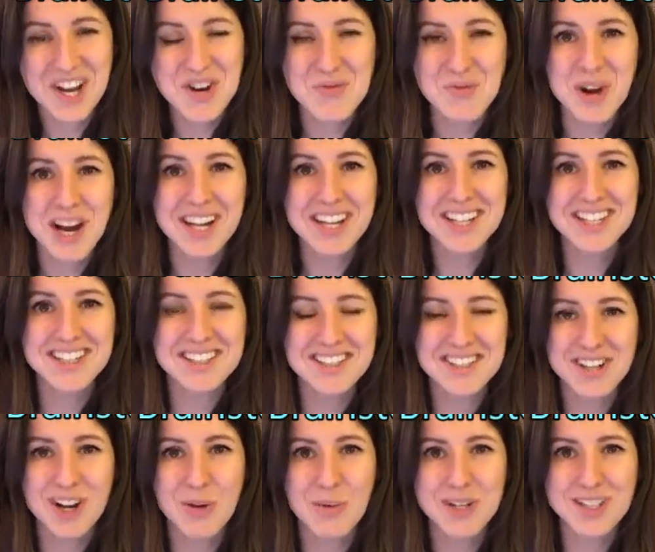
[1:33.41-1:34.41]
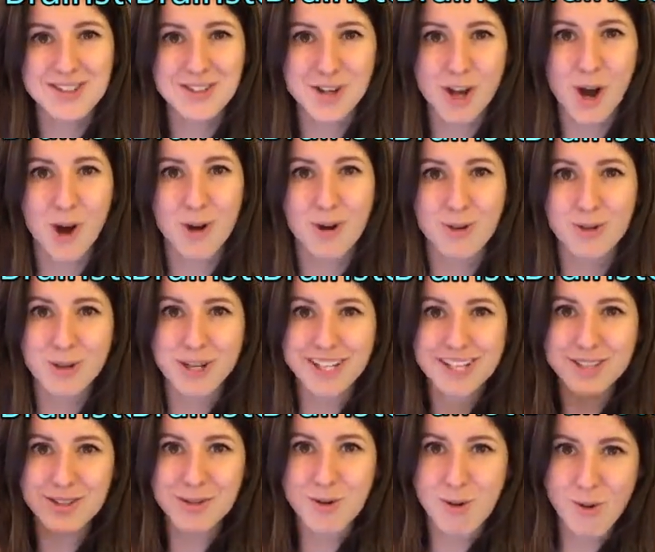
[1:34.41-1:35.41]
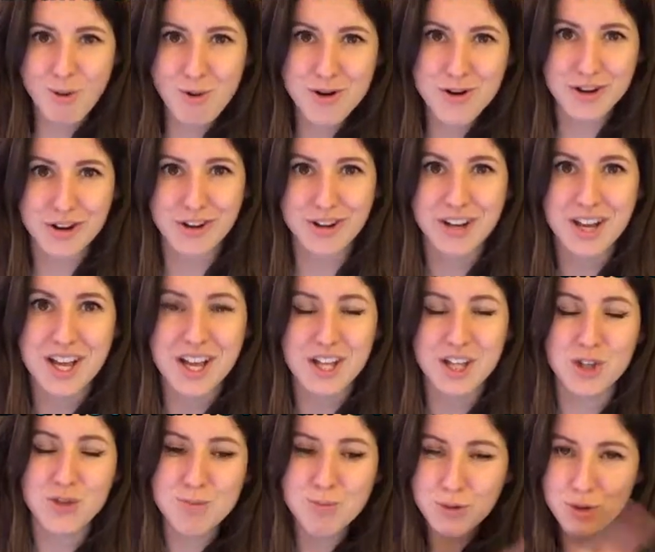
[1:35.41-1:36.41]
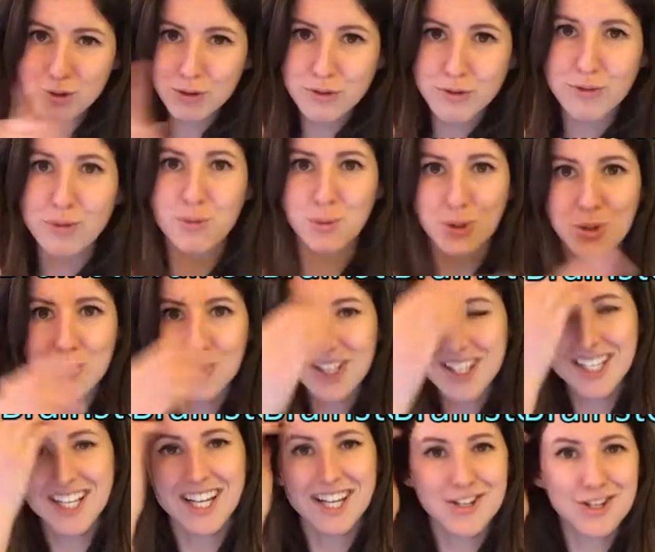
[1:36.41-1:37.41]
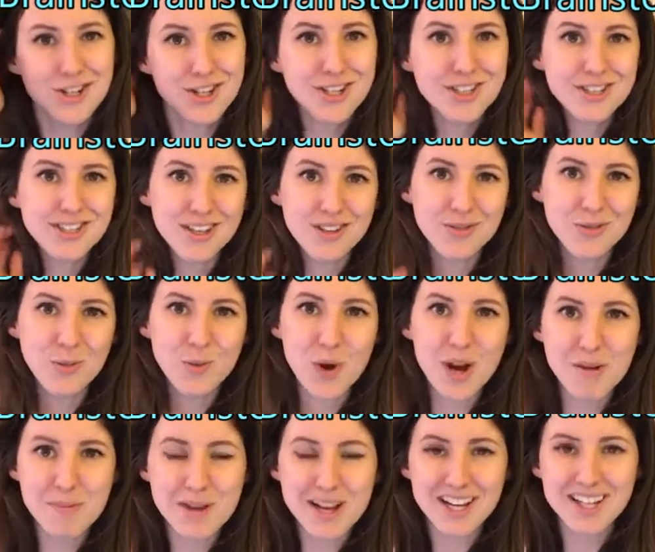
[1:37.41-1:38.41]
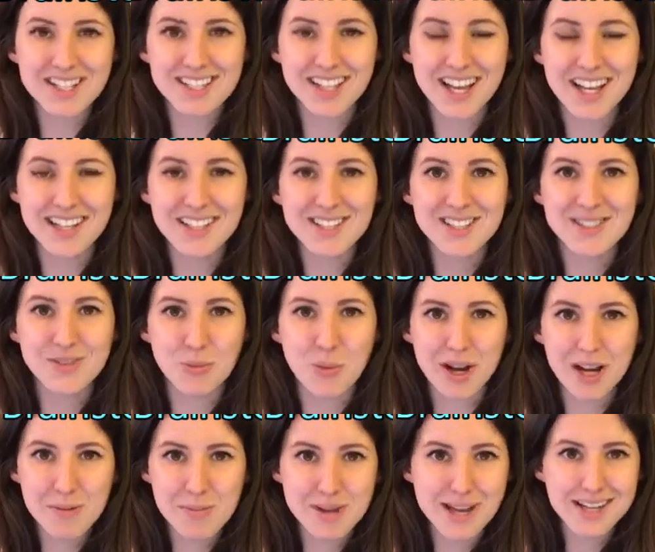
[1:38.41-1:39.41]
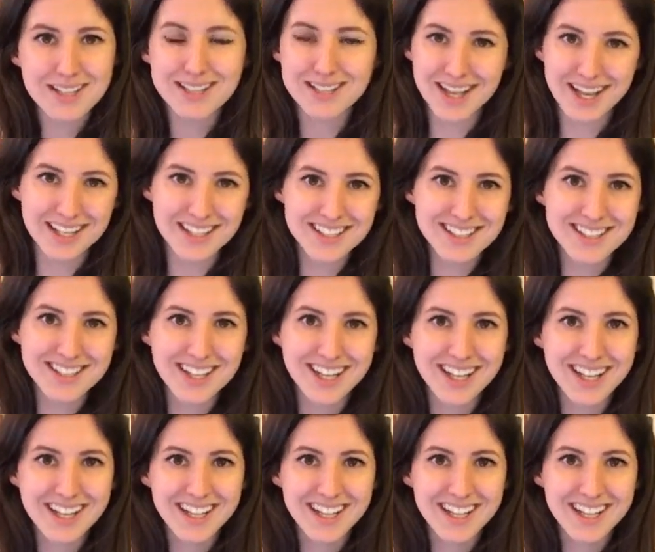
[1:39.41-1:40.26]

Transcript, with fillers: Writing doesn't always go in order. You move through the stages at what makes sense, when it makes sense.